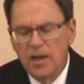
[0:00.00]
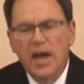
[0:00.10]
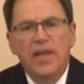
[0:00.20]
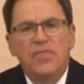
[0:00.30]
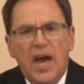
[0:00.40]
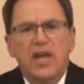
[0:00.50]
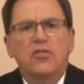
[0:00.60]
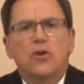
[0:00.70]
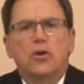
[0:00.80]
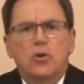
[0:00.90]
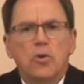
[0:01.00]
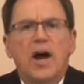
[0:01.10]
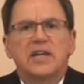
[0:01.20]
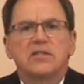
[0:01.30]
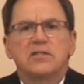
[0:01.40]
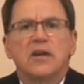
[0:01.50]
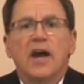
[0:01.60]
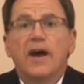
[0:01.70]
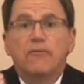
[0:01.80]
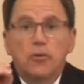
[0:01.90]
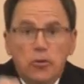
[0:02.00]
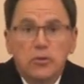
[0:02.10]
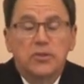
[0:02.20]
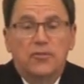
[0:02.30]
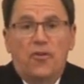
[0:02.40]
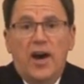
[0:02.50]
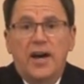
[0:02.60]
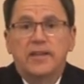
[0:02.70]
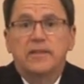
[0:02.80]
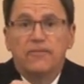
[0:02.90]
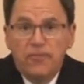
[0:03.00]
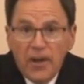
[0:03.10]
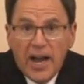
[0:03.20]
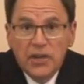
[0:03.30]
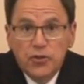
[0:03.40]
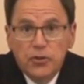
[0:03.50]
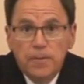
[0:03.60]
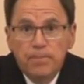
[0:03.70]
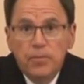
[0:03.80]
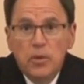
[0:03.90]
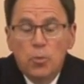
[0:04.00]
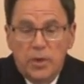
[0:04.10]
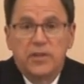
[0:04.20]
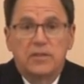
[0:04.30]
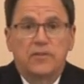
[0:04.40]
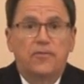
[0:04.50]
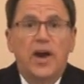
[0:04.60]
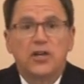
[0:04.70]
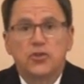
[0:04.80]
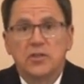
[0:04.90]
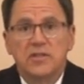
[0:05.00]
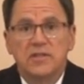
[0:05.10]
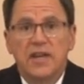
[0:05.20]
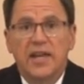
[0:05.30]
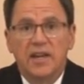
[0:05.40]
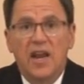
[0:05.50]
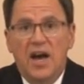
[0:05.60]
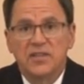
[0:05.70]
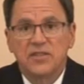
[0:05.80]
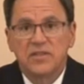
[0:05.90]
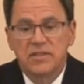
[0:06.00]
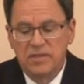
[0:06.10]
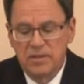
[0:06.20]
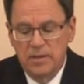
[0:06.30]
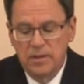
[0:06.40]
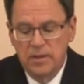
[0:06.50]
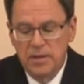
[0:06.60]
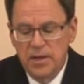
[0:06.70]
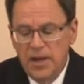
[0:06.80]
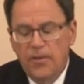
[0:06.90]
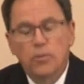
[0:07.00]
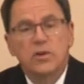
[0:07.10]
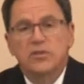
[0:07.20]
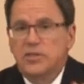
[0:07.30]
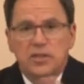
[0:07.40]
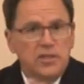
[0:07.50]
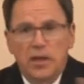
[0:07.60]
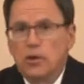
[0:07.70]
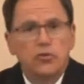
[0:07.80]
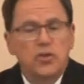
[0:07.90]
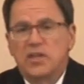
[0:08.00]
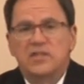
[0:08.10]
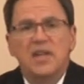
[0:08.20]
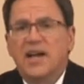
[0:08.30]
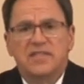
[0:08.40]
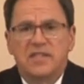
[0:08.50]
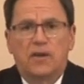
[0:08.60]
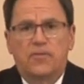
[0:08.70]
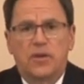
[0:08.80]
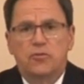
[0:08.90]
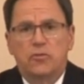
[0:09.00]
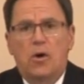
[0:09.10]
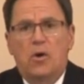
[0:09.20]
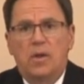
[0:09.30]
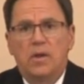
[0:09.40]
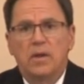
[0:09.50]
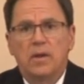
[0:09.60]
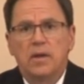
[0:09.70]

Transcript: And they that are Christ's have crucified the flesh with its affections and lusts. In other words, the solution is not self-control.